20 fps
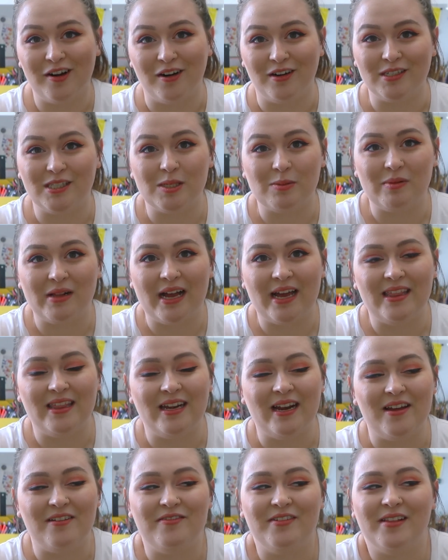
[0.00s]
art supply
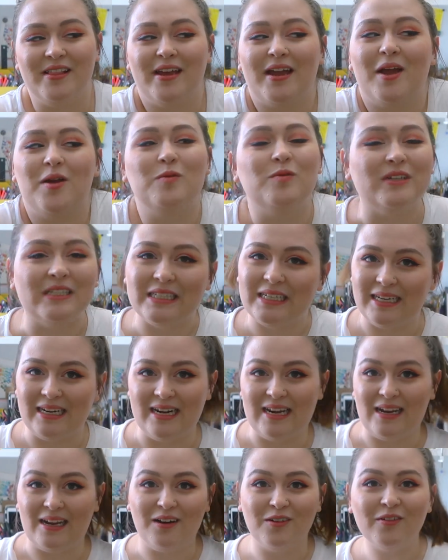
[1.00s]
that I feel like I really
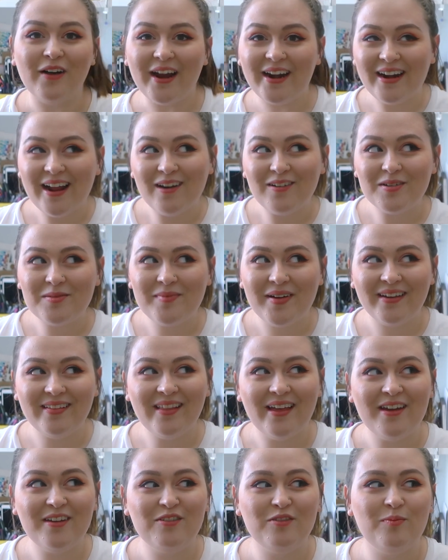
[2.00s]
need right now in my
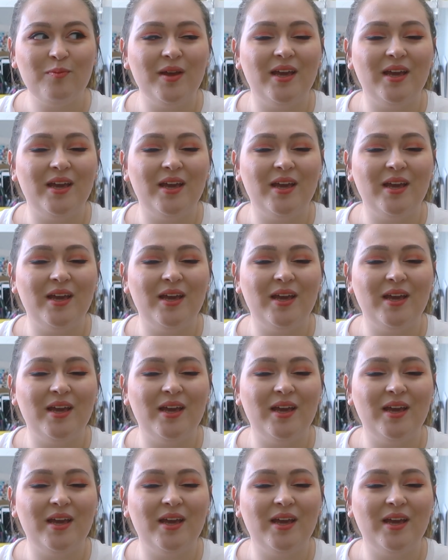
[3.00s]
life,